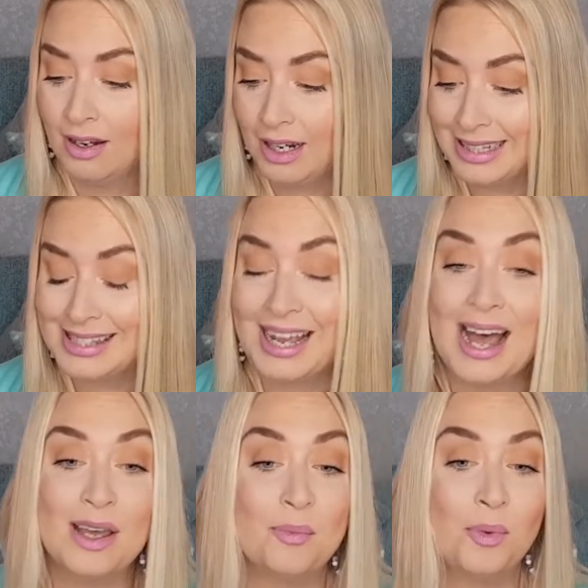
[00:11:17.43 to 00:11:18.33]
Like I say, I
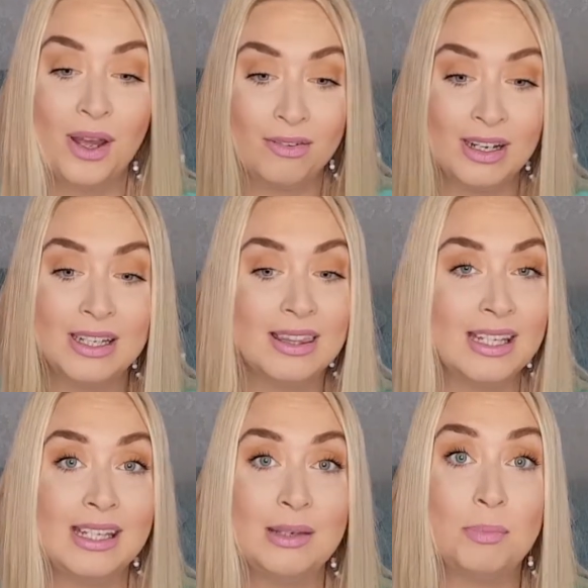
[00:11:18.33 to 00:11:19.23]
am wearing the